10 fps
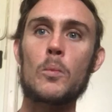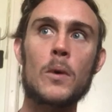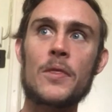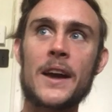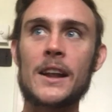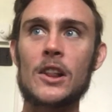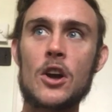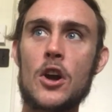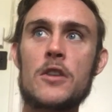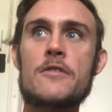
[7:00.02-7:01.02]
what they
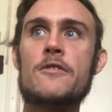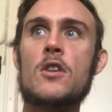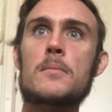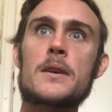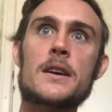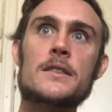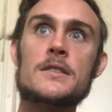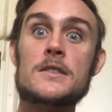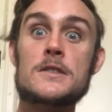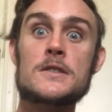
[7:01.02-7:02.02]
learned from
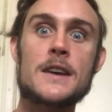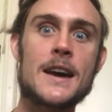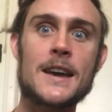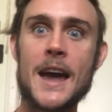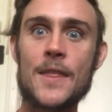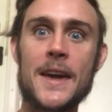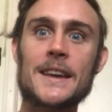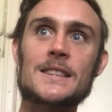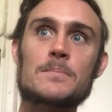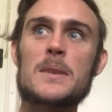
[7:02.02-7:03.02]
it, how they
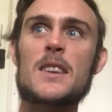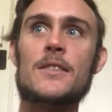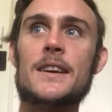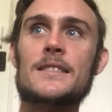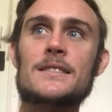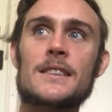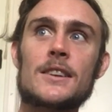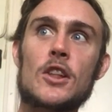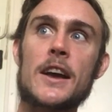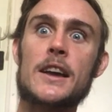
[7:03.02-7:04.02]
experienced
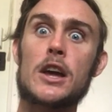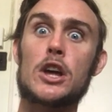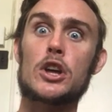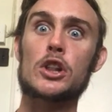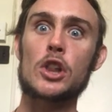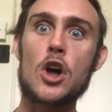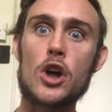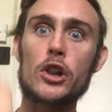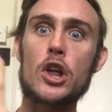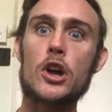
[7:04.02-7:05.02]
it. Like
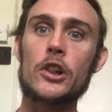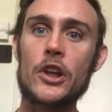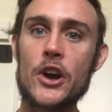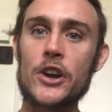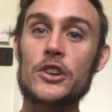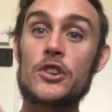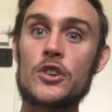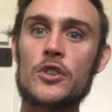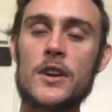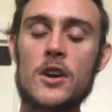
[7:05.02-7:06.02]
learn,
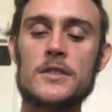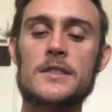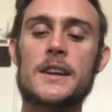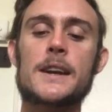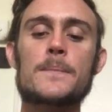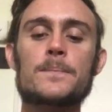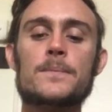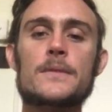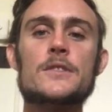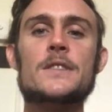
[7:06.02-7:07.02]
curiosity.
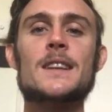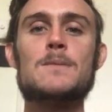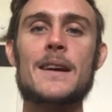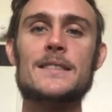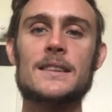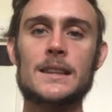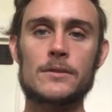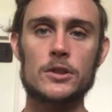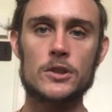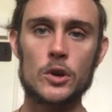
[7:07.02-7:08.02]
So that's practicing
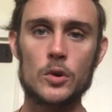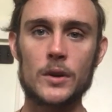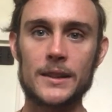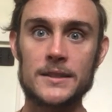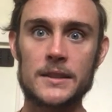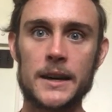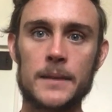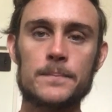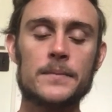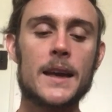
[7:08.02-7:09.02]
level 2
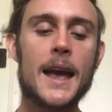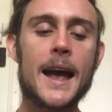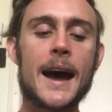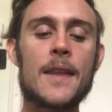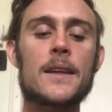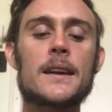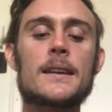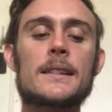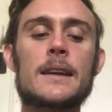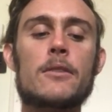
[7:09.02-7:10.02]
listening. And
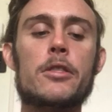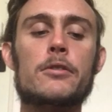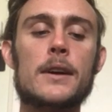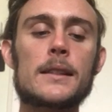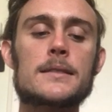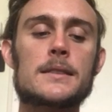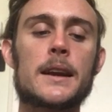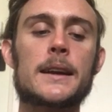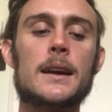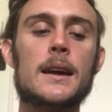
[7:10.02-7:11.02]
then level 3
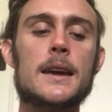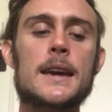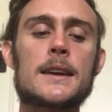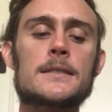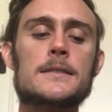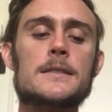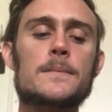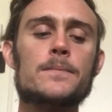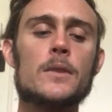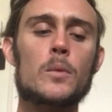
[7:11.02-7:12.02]
listening
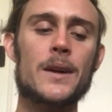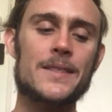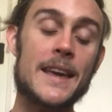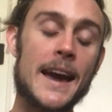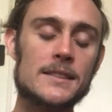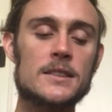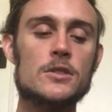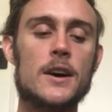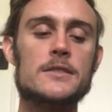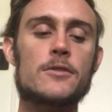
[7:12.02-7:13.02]
is, well, the
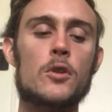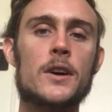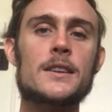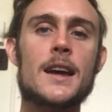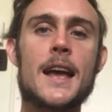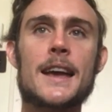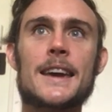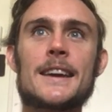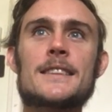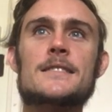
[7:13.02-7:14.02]
exercise for it
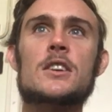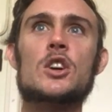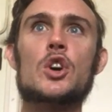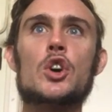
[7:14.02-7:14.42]
is